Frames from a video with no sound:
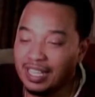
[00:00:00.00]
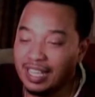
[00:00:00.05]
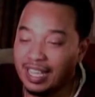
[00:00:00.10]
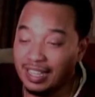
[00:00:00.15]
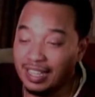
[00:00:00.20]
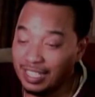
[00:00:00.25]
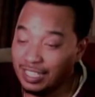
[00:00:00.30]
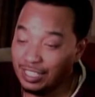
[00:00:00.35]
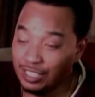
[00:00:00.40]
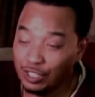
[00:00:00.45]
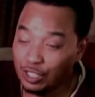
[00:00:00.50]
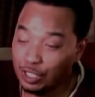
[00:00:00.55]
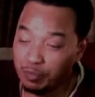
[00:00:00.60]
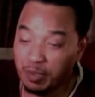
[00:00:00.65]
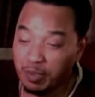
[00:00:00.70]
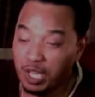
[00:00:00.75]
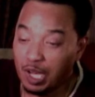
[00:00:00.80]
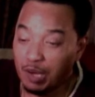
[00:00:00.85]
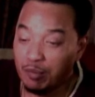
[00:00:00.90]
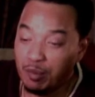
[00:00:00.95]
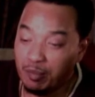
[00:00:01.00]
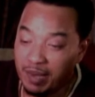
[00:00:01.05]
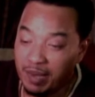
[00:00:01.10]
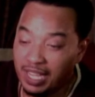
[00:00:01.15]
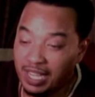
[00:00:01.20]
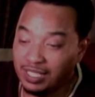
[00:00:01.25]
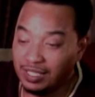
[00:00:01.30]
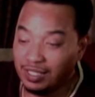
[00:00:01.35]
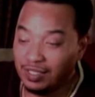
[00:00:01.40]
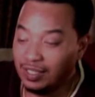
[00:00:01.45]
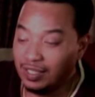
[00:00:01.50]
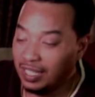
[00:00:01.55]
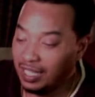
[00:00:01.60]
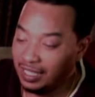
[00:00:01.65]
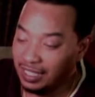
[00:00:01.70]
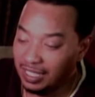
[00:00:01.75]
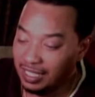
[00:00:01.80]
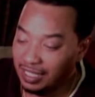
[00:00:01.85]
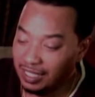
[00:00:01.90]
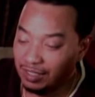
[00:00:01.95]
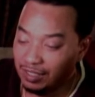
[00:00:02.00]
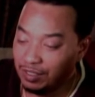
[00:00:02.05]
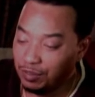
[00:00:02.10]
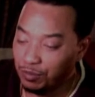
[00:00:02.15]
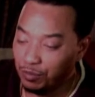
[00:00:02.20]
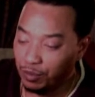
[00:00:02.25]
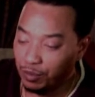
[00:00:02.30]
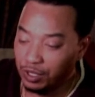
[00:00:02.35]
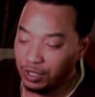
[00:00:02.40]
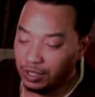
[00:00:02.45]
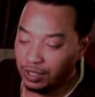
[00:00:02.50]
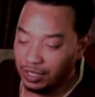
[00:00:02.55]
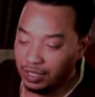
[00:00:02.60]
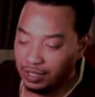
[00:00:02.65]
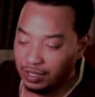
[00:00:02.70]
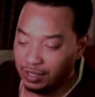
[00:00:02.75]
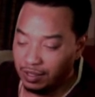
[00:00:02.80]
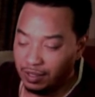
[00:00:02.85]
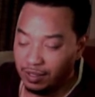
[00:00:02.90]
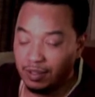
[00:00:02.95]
And then you just become a master. And then once it's